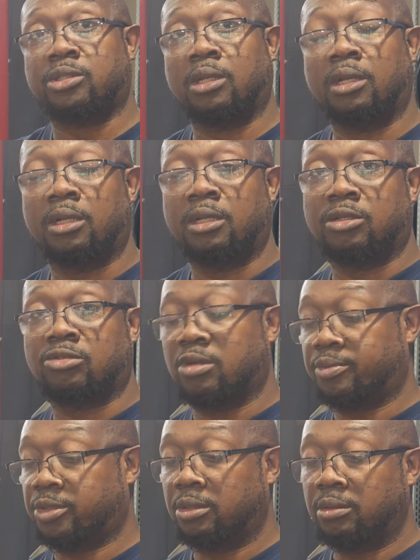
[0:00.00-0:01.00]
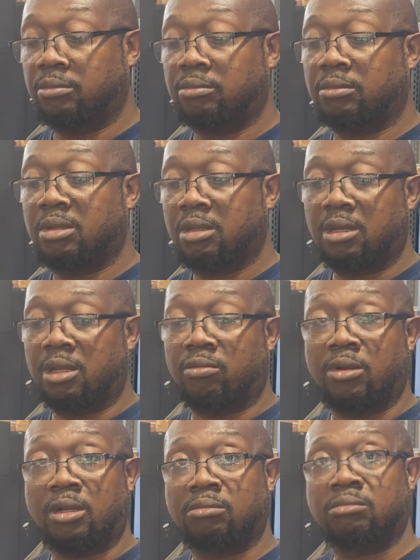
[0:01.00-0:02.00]
the link in the description. They
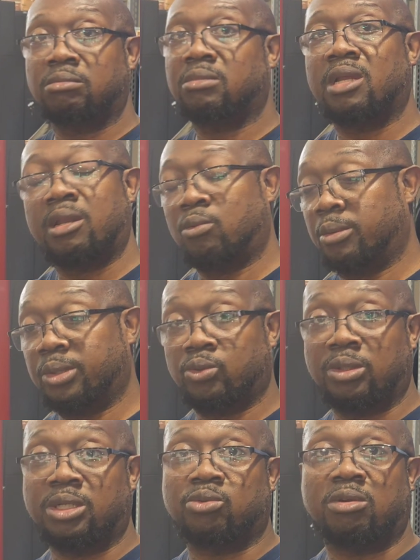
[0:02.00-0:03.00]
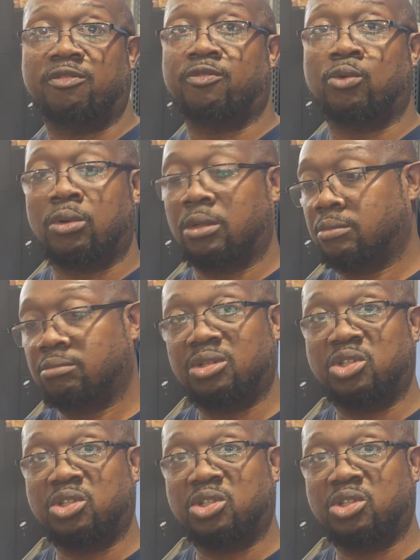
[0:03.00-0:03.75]
run anywhere between $24 to